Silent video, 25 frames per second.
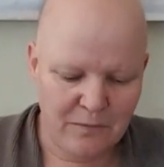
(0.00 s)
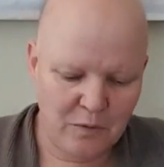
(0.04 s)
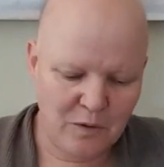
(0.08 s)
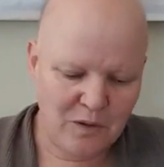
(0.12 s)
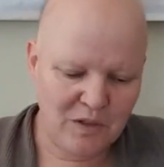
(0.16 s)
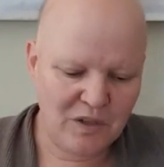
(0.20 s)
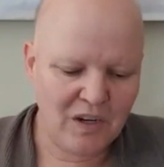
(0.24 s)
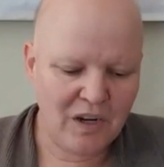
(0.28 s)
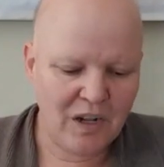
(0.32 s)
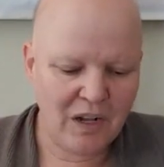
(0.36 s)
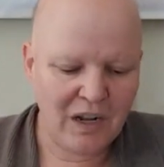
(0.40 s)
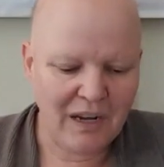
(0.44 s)
I
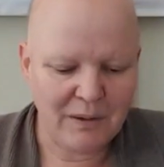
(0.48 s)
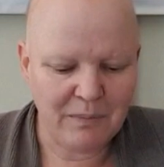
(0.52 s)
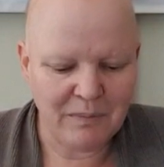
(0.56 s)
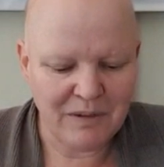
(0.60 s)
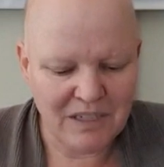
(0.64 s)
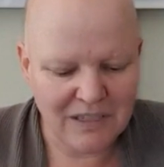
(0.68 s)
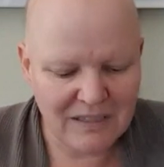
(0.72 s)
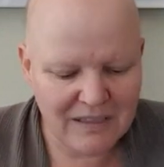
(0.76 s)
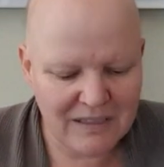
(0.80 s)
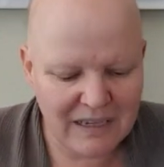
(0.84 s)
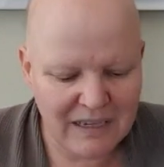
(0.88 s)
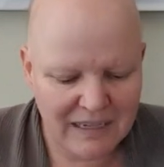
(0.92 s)
thought, you know, let me
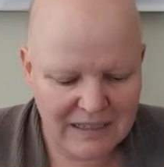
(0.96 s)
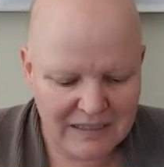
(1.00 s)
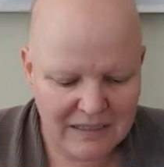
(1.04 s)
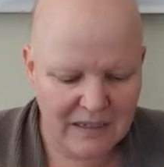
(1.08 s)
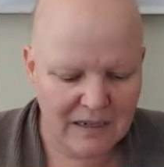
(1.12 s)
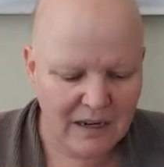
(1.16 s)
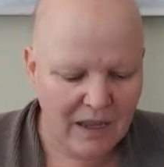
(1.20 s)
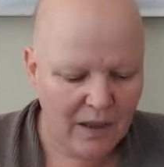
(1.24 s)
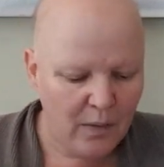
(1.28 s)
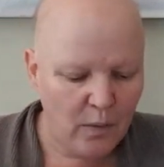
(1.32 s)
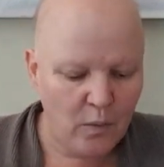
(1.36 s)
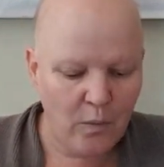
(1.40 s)
just cut
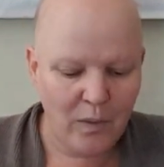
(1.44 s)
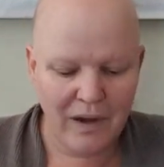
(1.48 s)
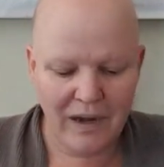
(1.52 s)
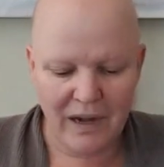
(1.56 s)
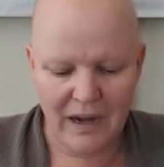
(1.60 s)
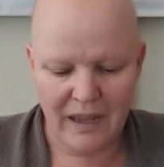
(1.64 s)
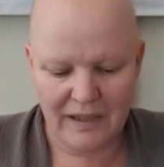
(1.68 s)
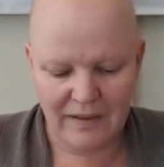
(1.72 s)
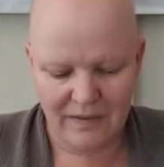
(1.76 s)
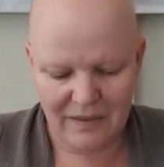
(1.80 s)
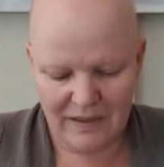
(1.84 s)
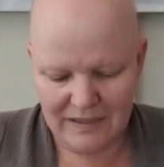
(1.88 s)
another one
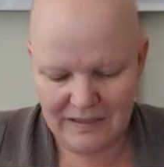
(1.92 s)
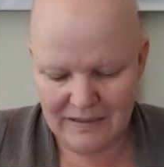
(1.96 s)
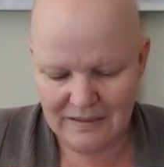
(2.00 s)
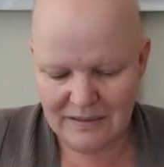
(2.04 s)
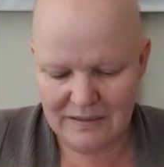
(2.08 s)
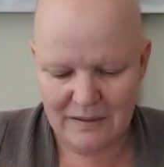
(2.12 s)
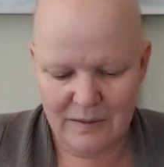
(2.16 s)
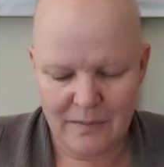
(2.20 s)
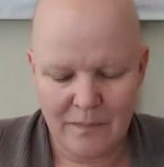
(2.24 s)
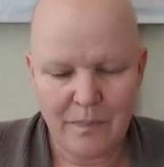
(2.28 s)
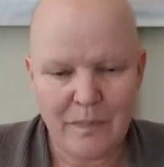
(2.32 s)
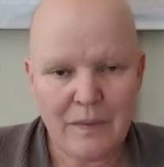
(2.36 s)
like this.